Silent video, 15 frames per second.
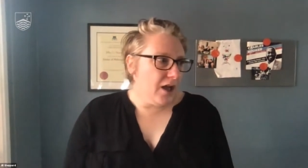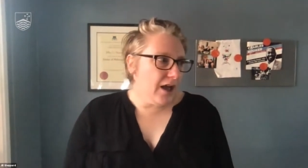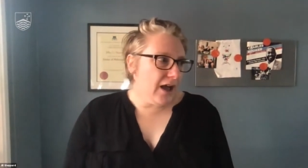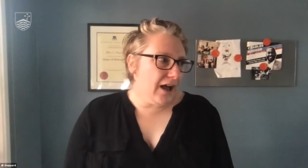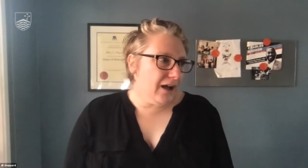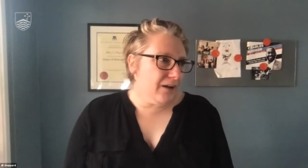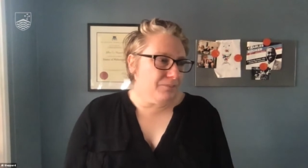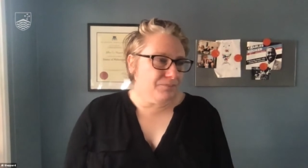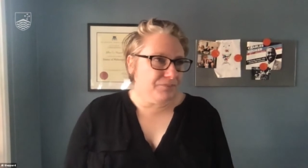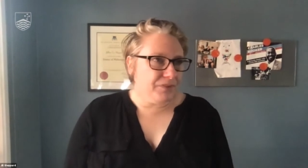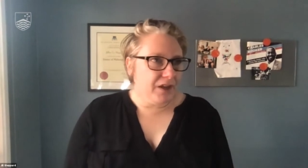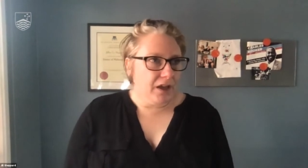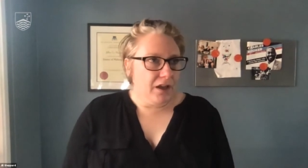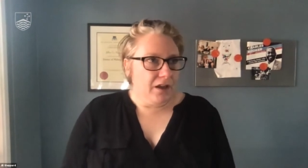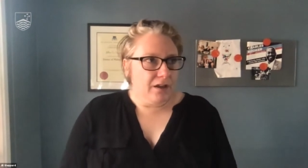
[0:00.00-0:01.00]
um,
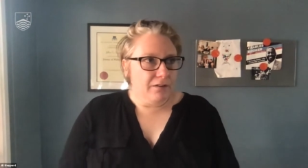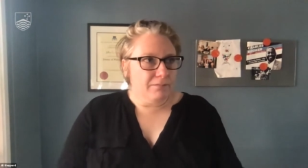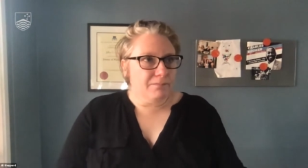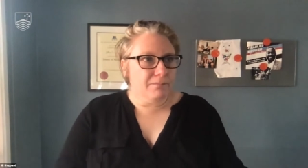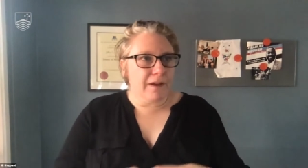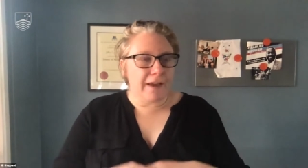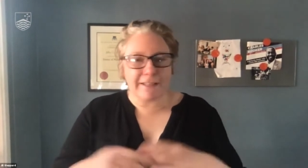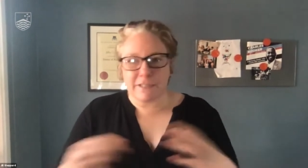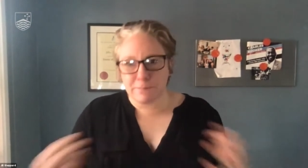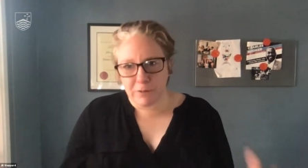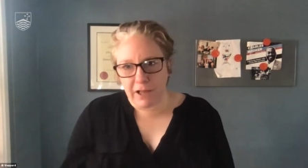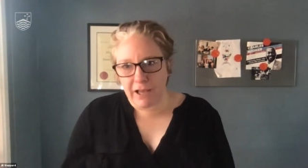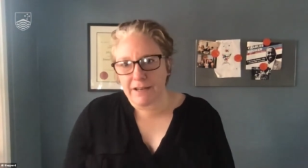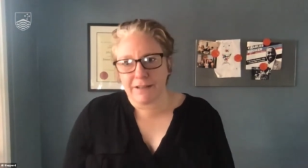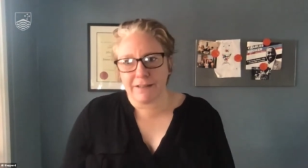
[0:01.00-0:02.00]

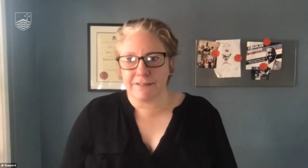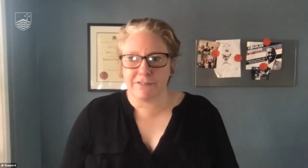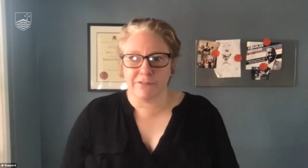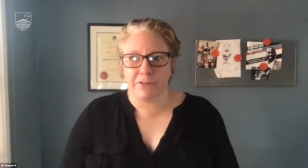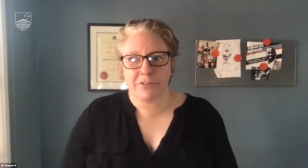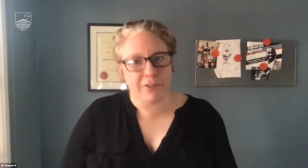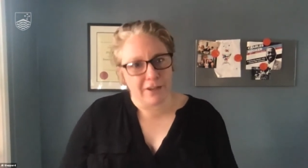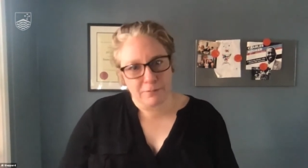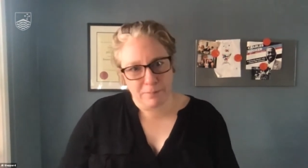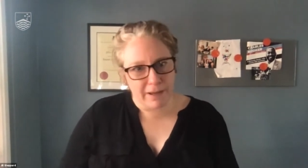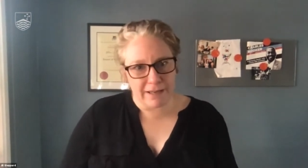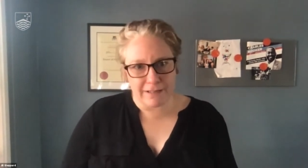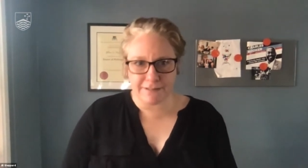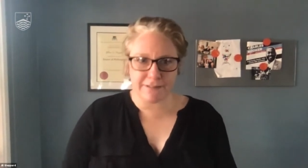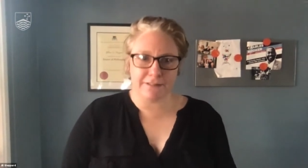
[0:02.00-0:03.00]
explainers or think
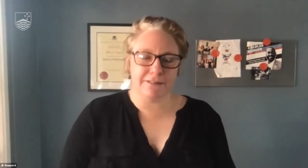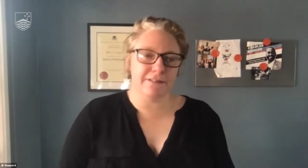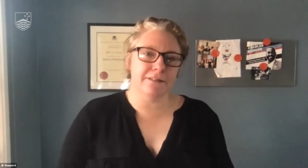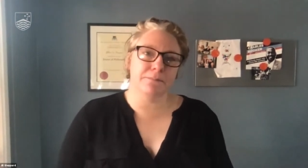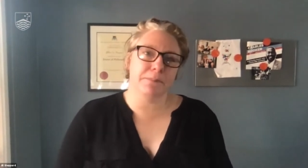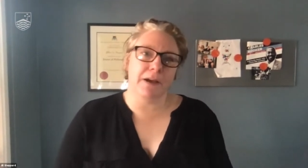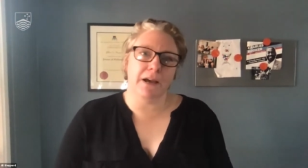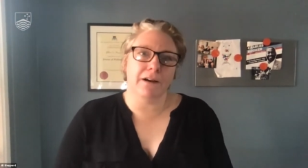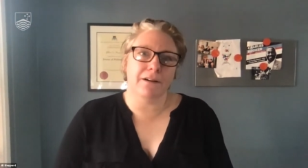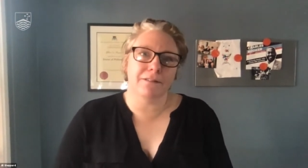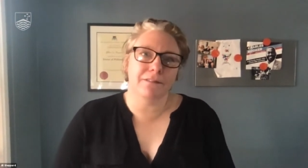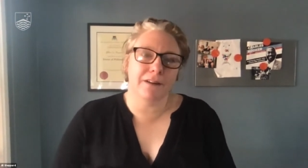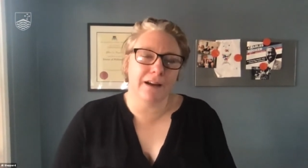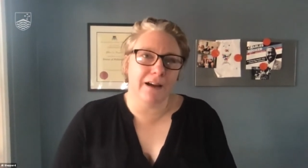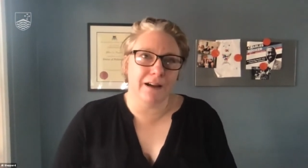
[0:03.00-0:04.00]
pieces about
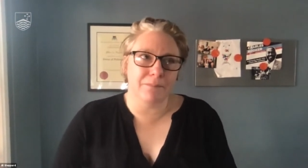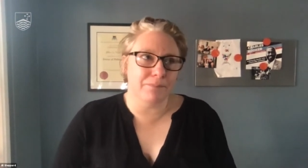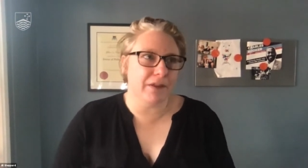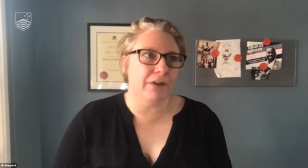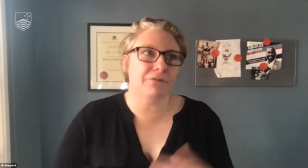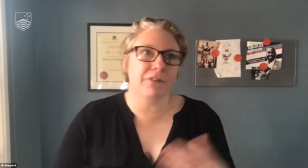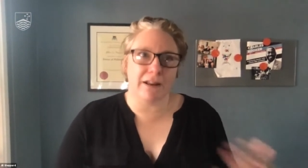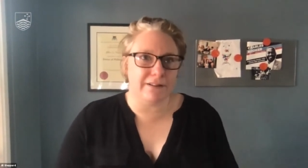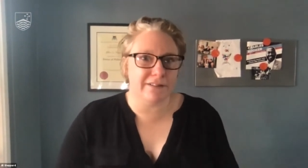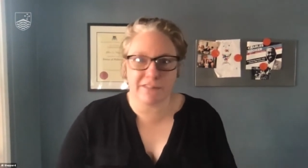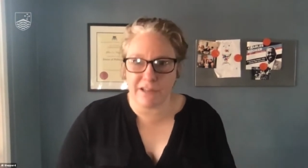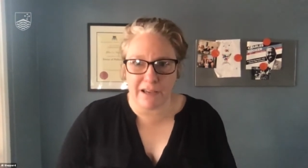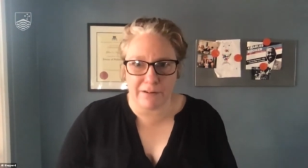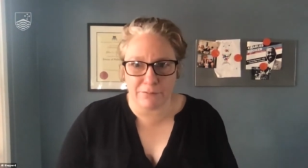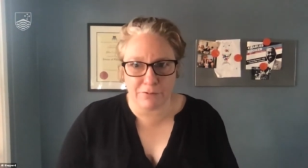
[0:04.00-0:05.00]
um,
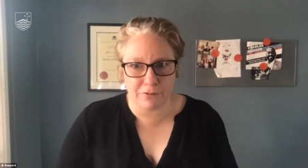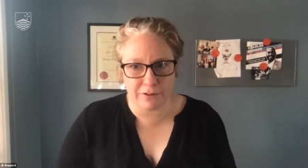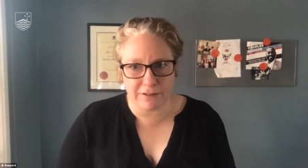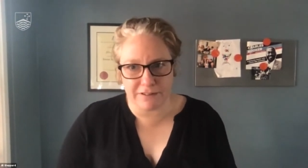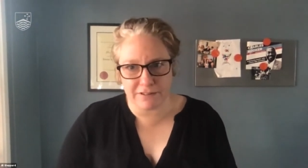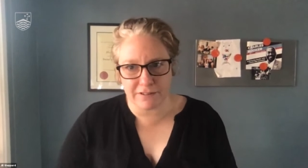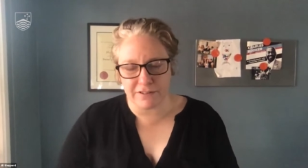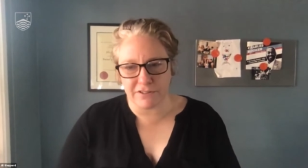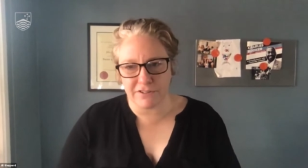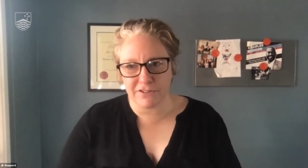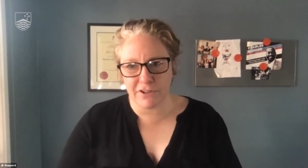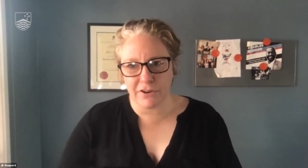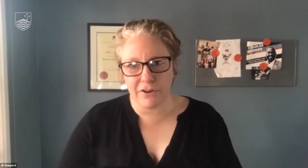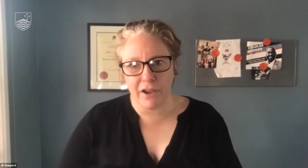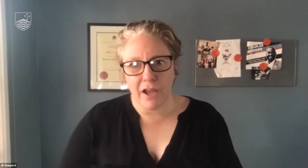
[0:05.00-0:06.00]
Afghanistan, for instance.
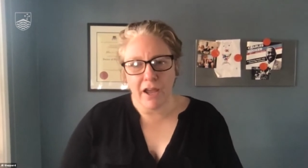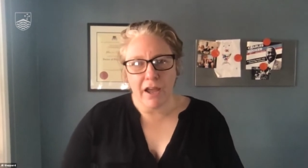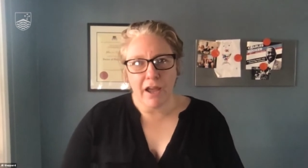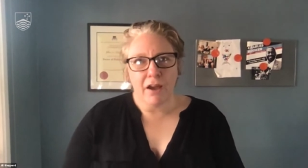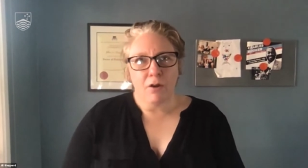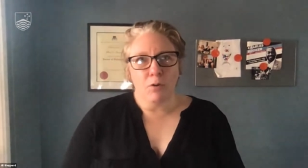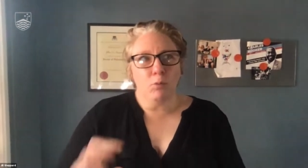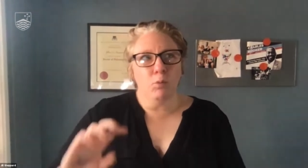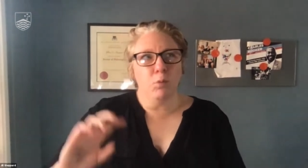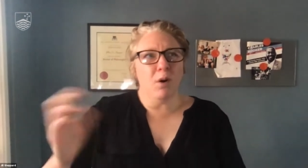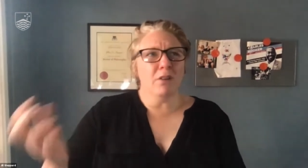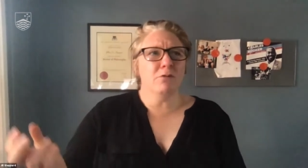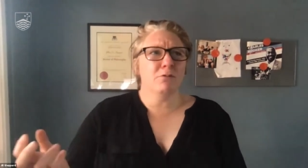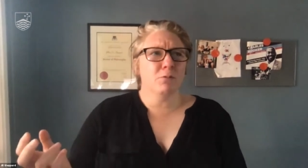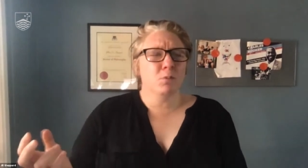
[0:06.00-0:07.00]
So
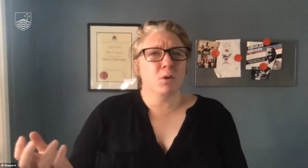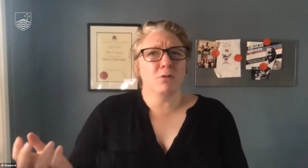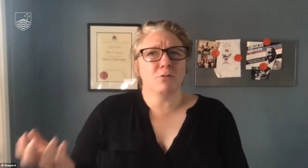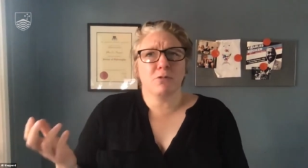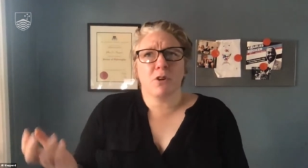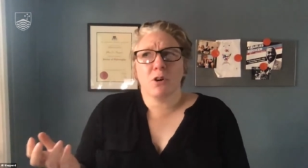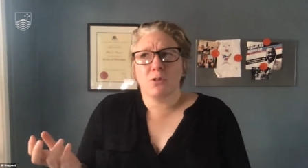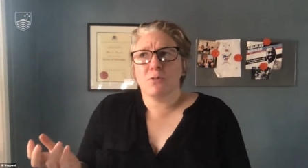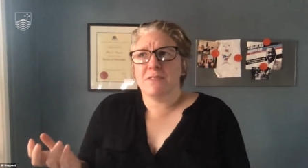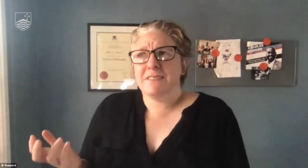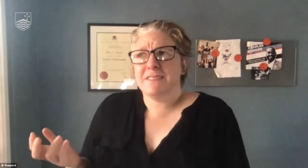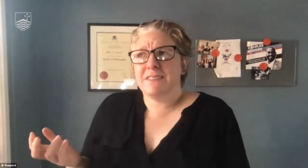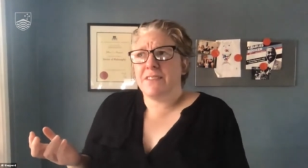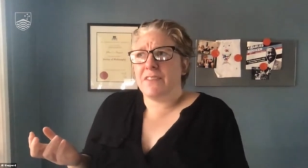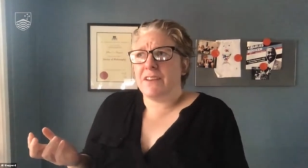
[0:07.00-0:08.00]
what what role
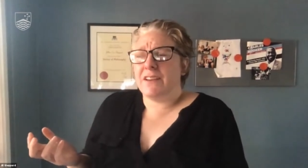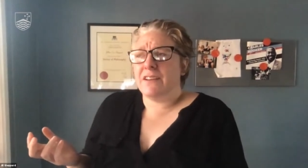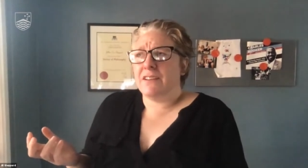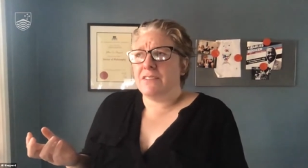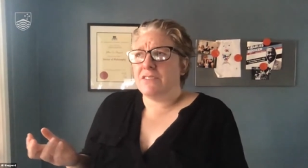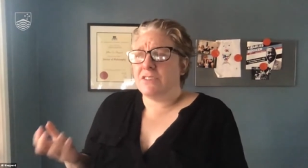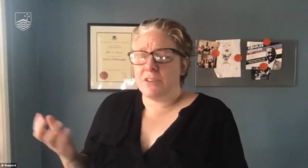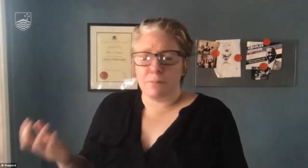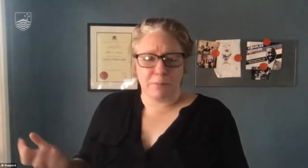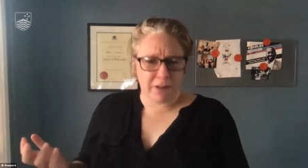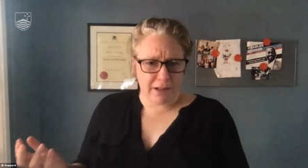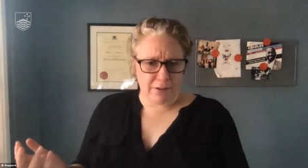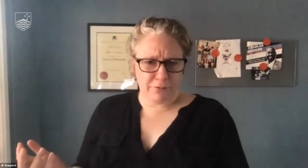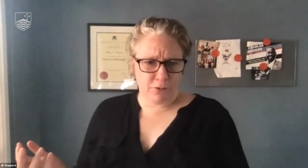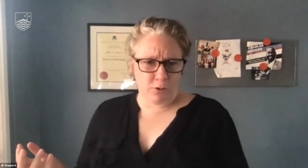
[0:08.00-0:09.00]
does the do the
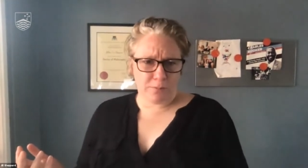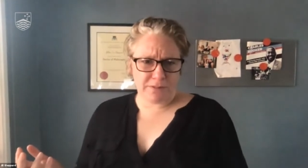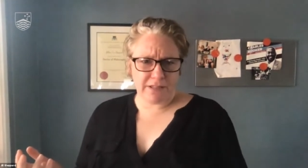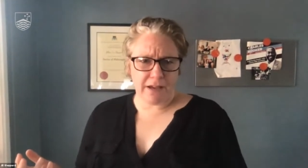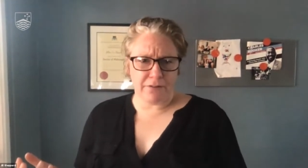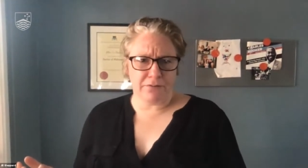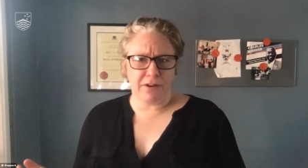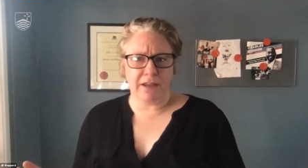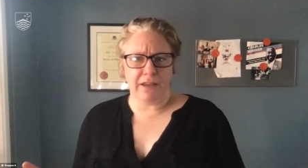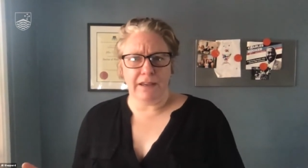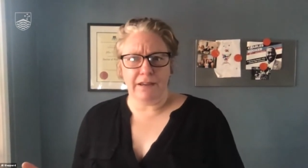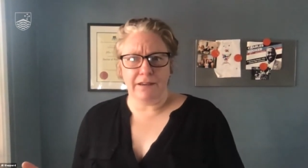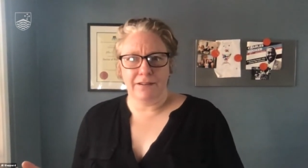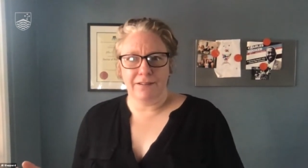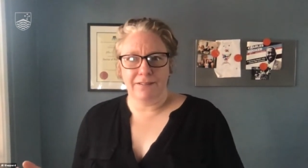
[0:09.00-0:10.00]
platforms have
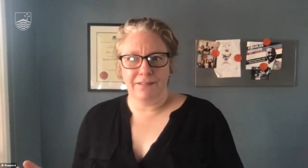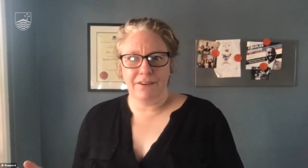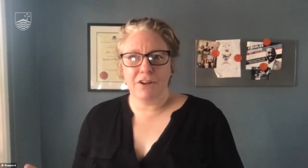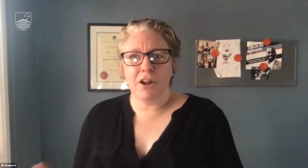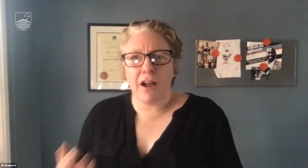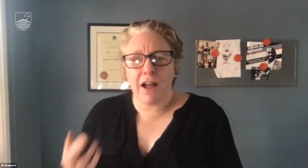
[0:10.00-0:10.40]
here? you know,